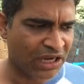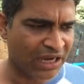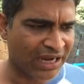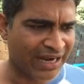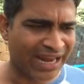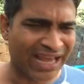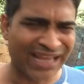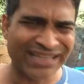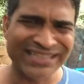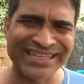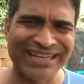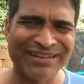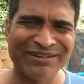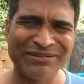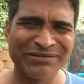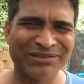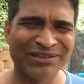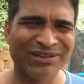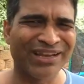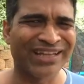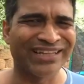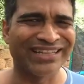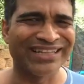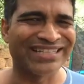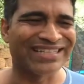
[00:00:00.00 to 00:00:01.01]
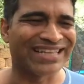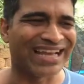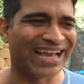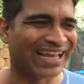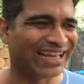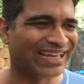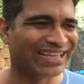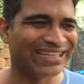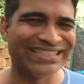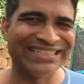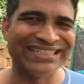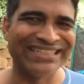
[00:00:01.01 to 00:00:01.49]
And I say, look at this guy,
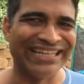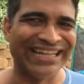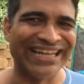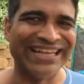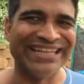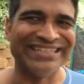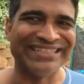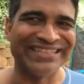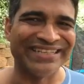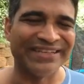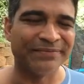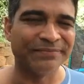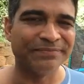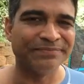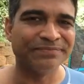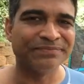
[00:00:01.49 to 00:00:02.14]
he's lazy.